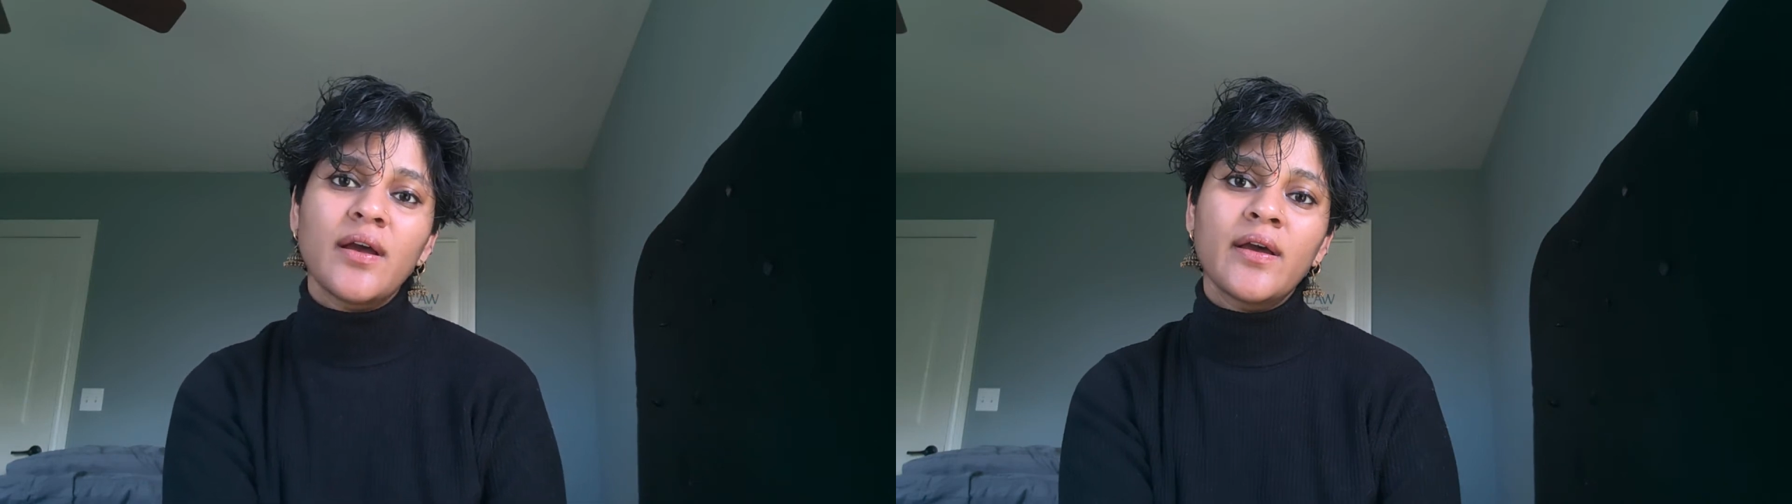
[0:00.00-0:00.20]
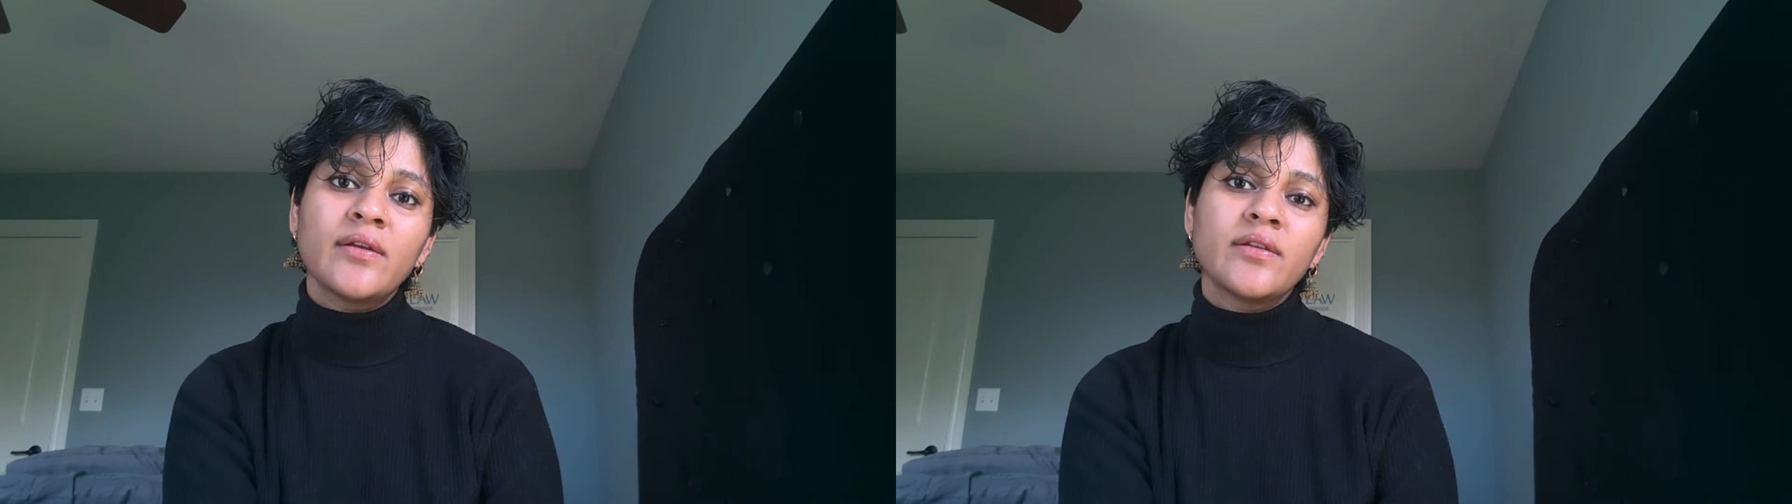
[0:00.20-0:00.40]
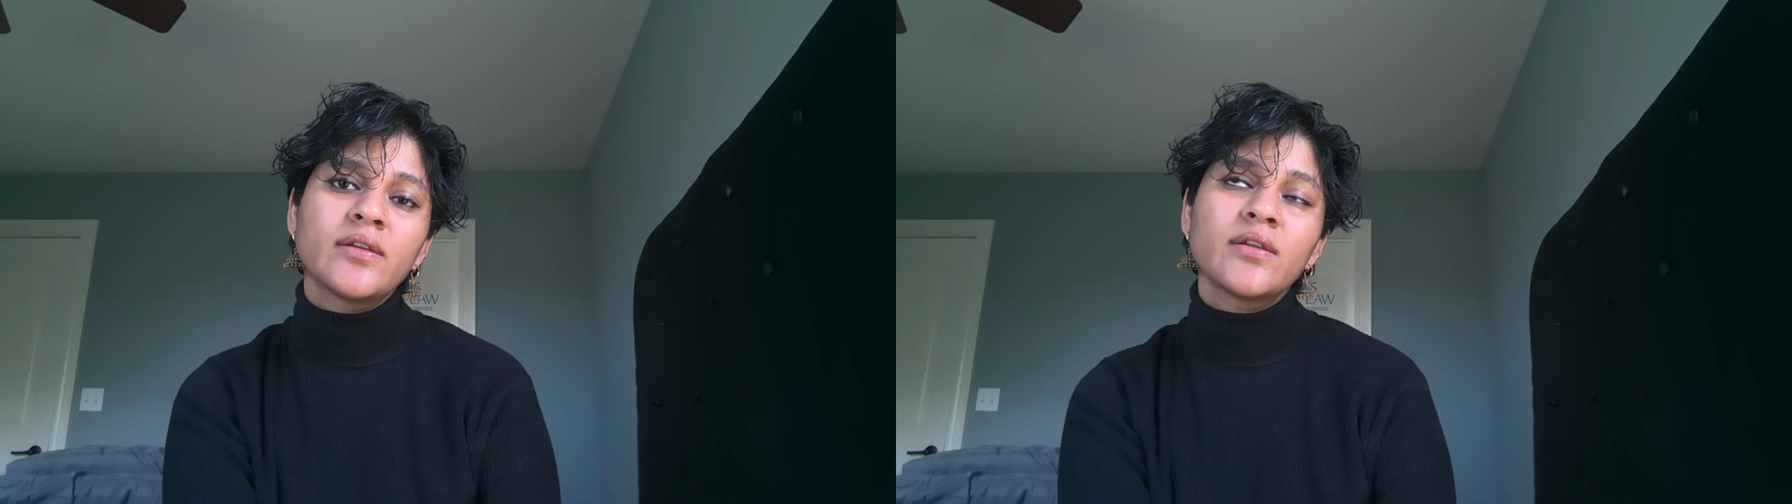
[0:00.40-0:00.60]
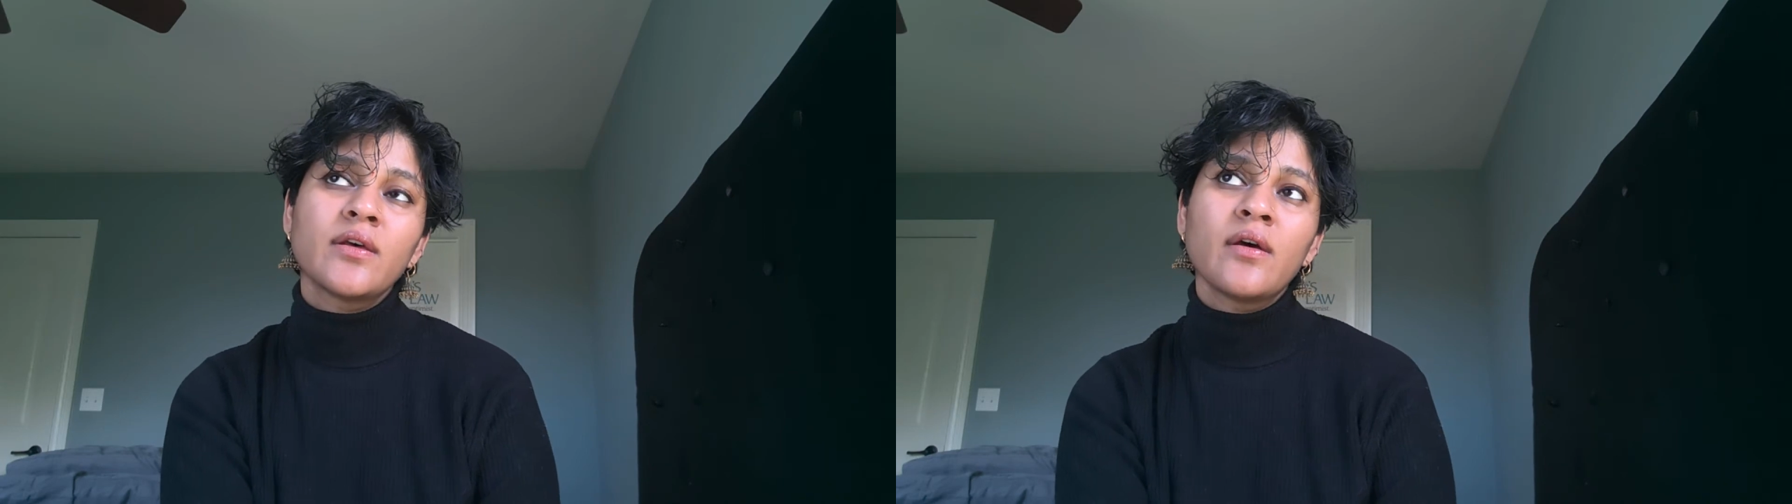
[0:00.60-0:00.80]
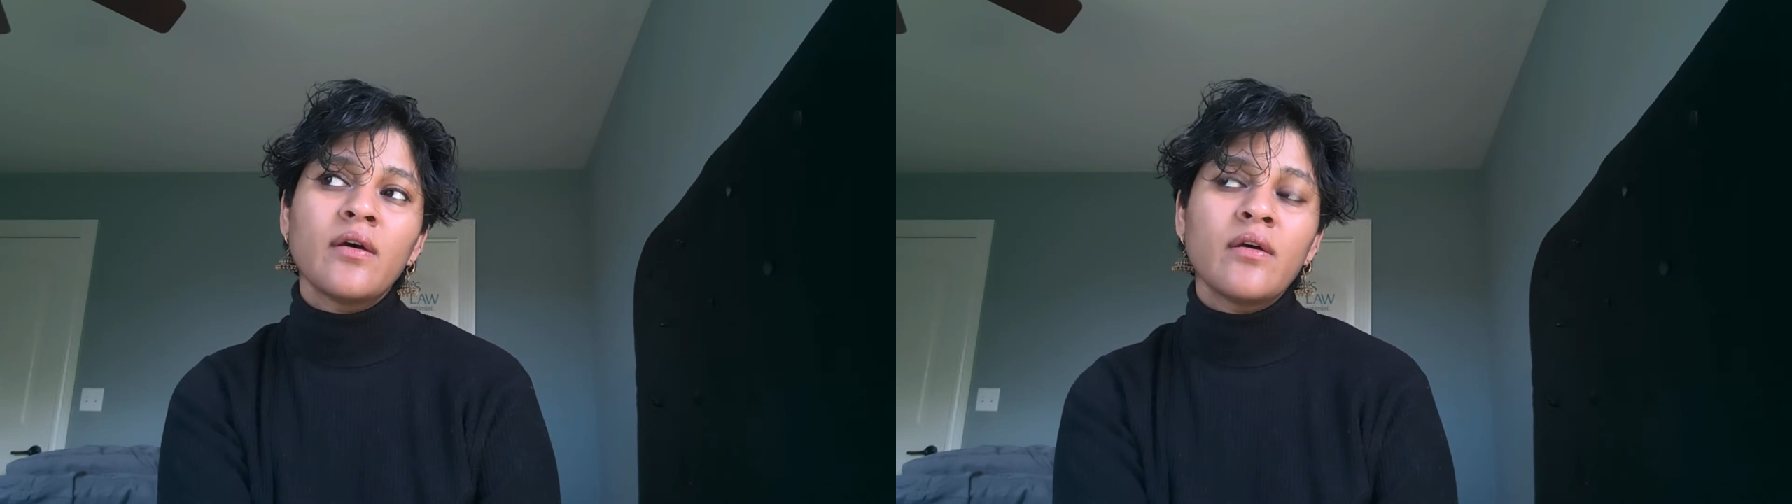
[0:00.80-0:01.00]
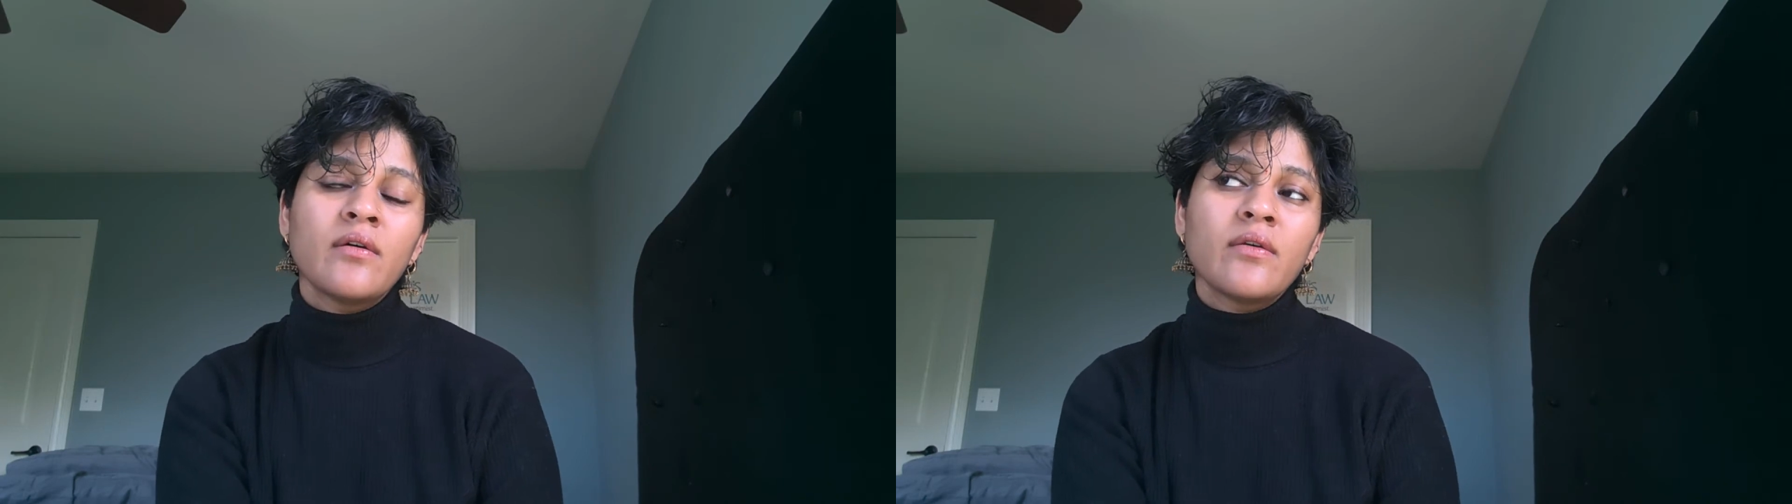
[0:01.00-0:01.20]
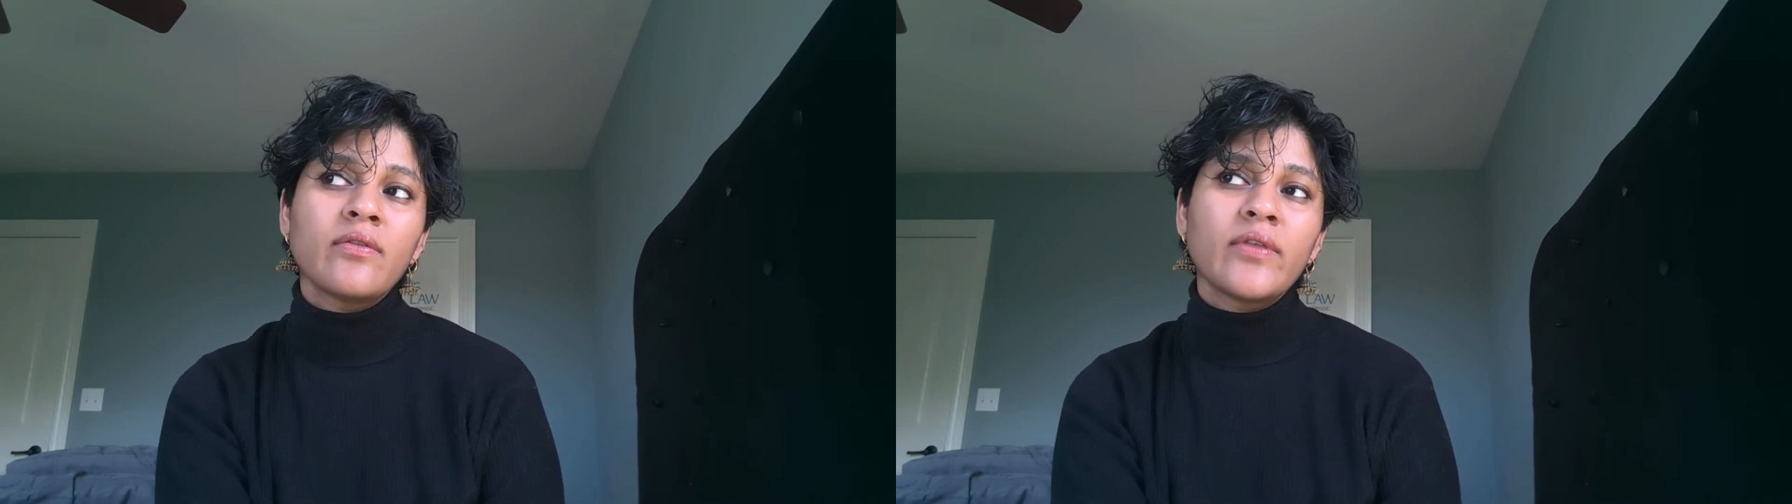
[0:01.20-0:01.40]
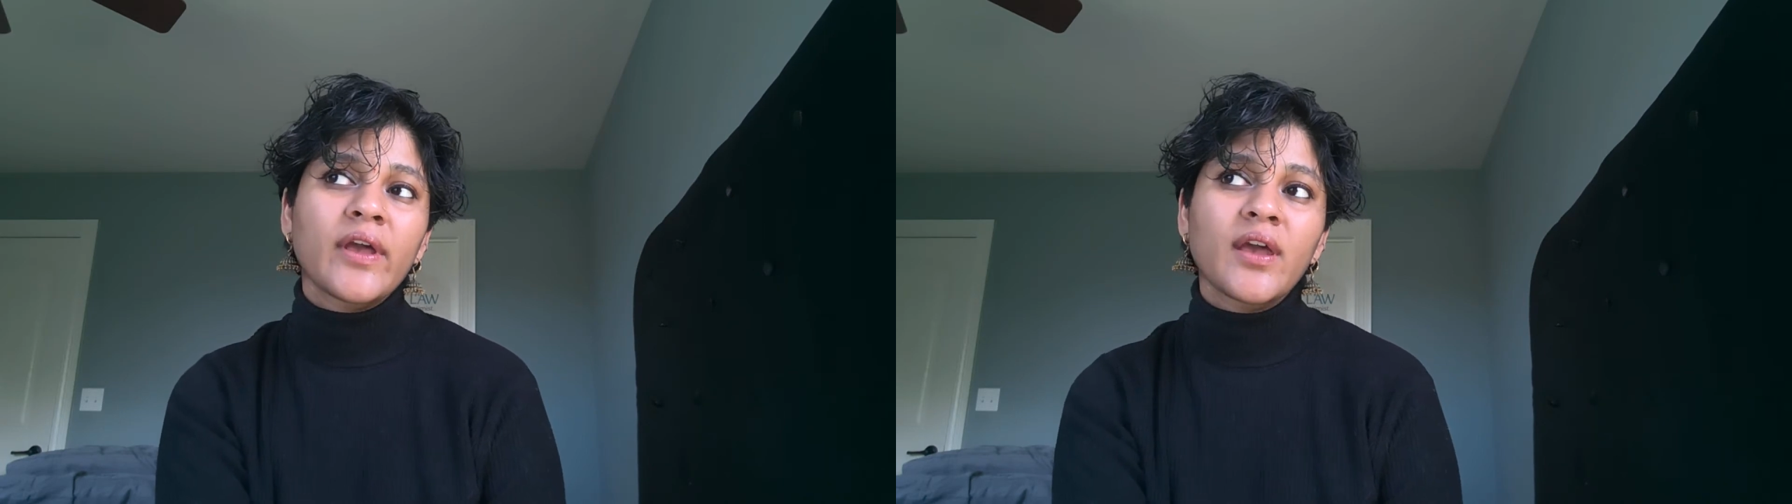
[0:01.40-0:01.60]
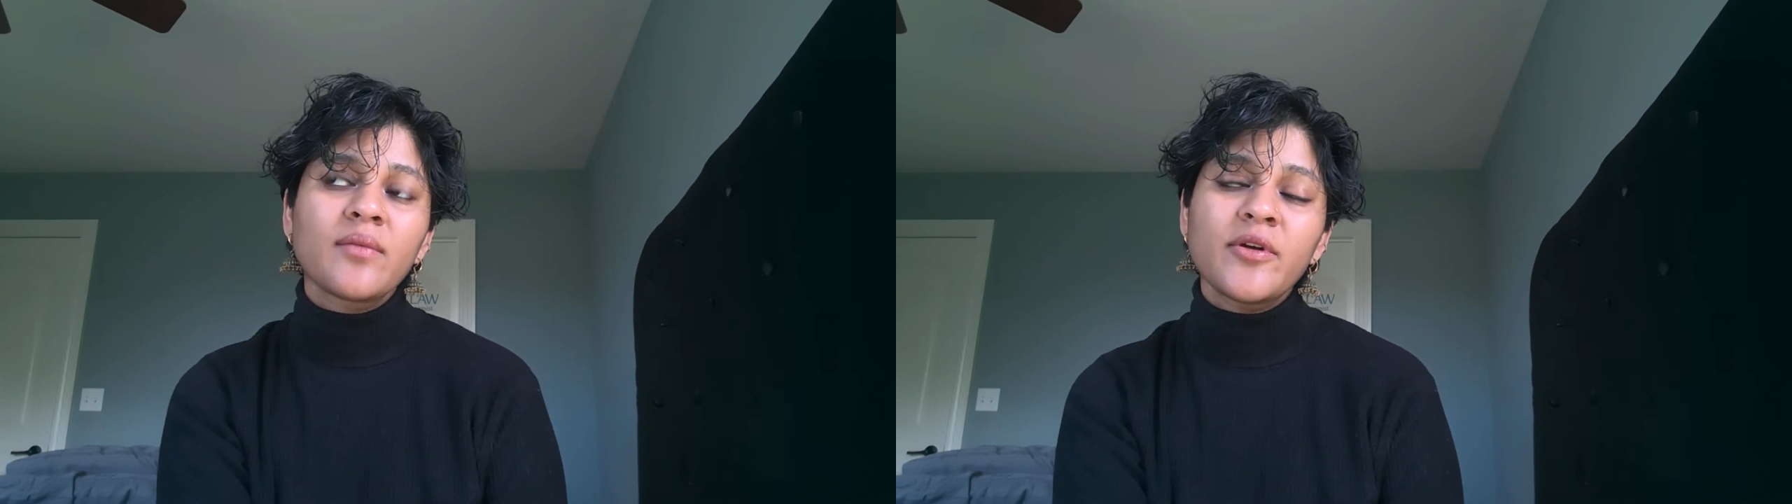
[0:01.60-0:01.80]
and thinking